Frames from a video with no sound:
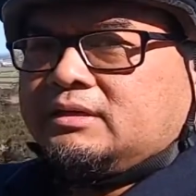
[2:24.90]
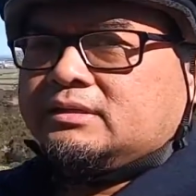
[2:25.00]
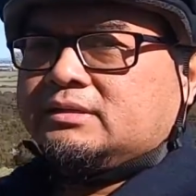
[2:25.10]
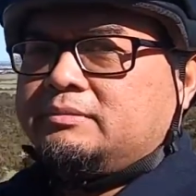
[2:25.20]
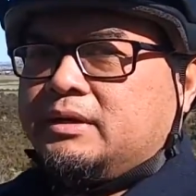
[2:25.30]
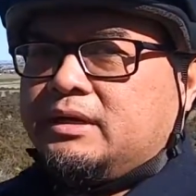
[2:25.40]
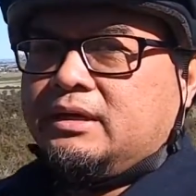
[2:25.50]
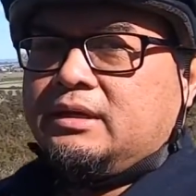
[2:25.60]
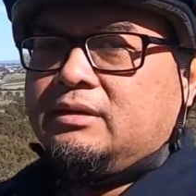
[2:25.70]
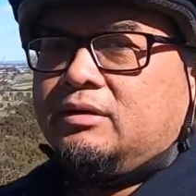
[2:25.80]

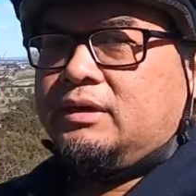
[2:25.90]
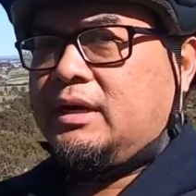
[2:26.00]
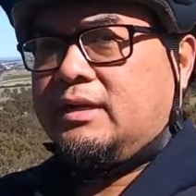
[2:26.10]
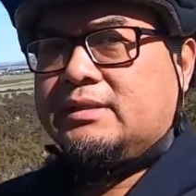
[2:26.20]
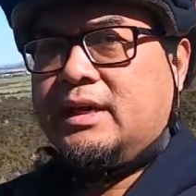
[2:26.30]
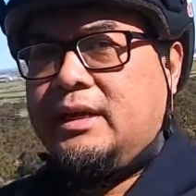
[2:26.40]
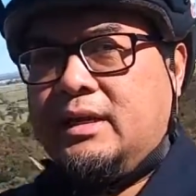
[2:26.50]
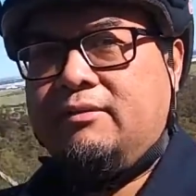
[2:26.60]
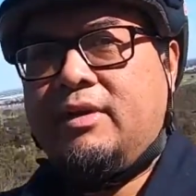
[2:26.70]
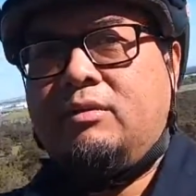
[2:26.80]
Similarly, on the other side,
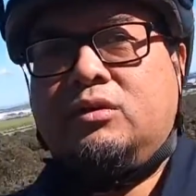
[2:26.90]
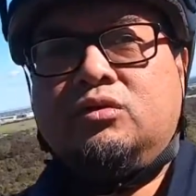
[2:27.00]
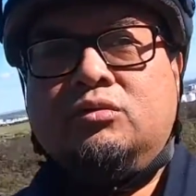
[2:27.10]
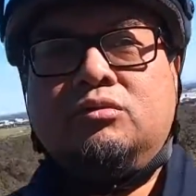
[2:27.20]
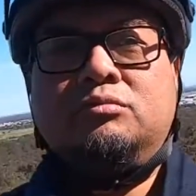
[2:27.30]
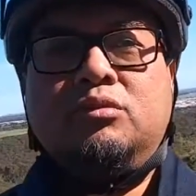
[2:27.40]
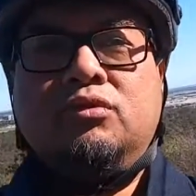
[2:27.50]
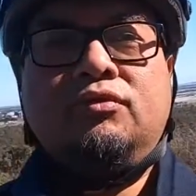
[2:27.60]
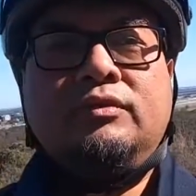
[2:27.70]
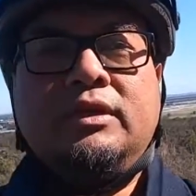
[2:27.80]
if I were to move
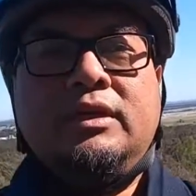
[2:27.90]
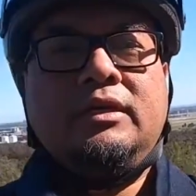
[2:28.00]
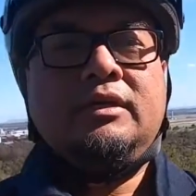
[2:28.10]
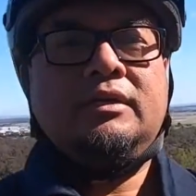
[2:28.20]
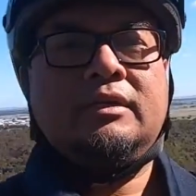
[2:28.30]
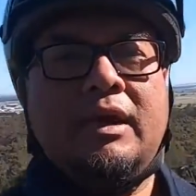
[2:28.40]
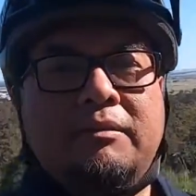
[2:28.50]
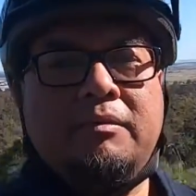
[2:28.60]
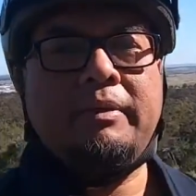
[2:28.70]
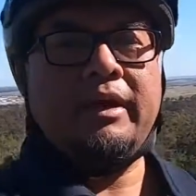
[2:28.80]
the
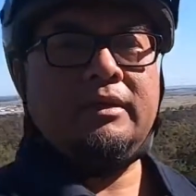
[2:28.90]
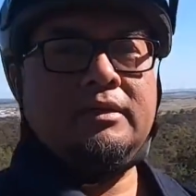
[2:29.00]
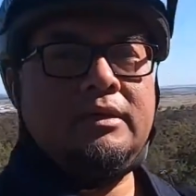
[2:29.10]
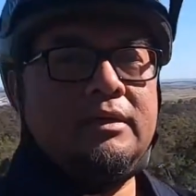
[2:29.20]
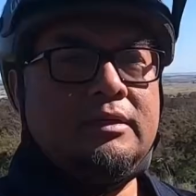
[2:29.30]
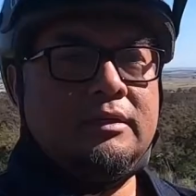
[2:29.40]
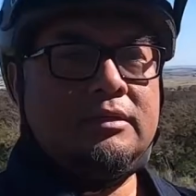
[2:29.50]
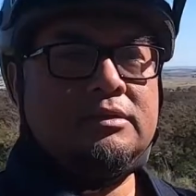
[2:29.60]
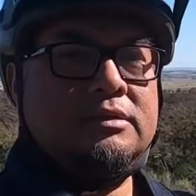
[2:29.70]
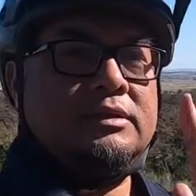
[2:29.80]
camera back
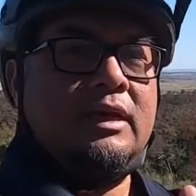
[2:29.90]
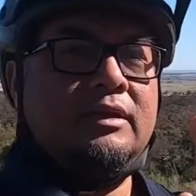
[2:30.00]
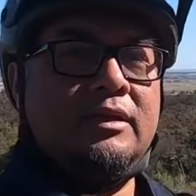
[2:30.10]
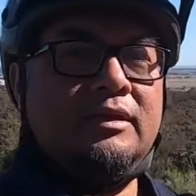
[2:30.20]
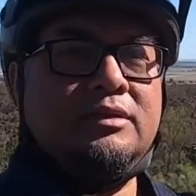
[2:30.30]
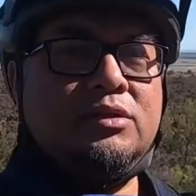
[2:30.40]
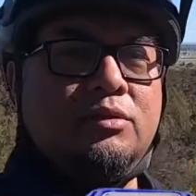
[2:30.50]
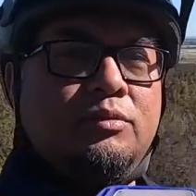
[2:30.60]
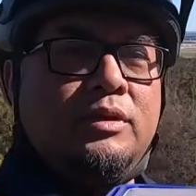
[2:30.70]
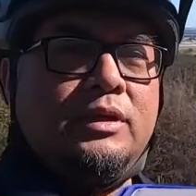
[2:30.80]
center,
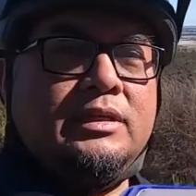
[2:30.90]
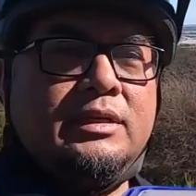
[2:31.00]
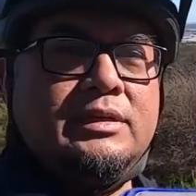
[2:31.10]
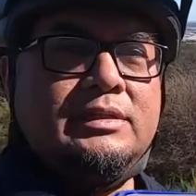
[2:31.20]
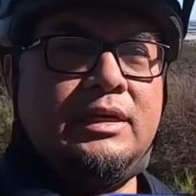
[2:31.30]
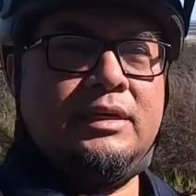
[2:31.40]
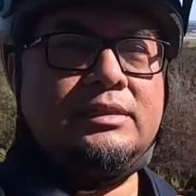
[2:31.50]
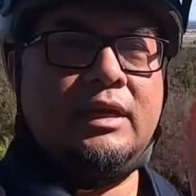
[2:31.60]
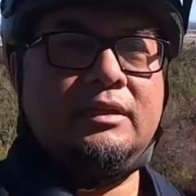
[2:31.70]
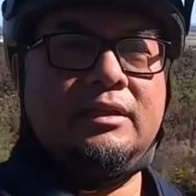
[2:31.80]
so we are actually seeing the
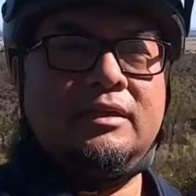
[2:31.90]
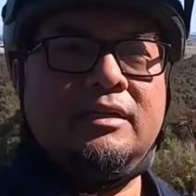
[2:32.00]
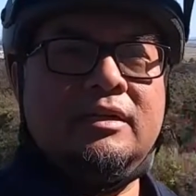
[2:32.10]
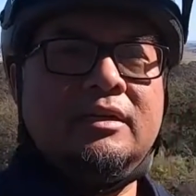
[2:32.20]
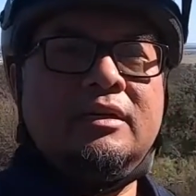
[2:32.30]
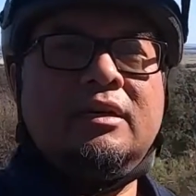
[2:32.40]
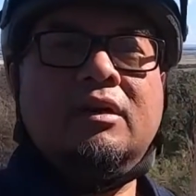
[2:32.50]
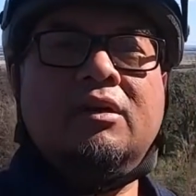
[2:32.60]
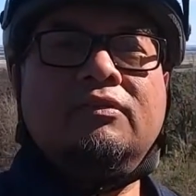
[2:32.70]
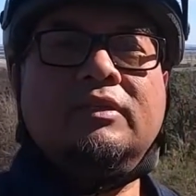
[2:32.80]
center
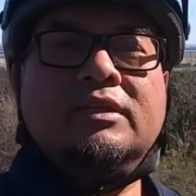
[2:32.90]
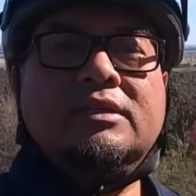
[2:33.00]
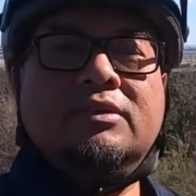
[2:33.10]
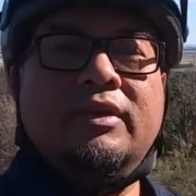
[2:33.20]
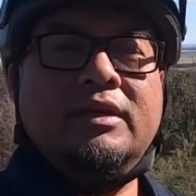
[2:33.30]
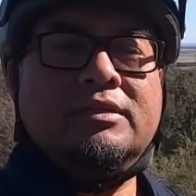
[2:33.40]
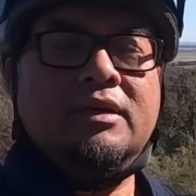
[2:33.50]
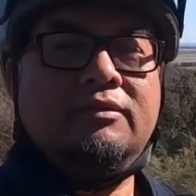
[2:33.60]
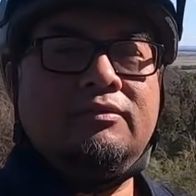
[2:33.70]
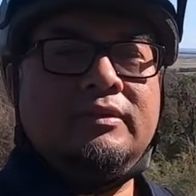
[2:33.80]
of the screen itself.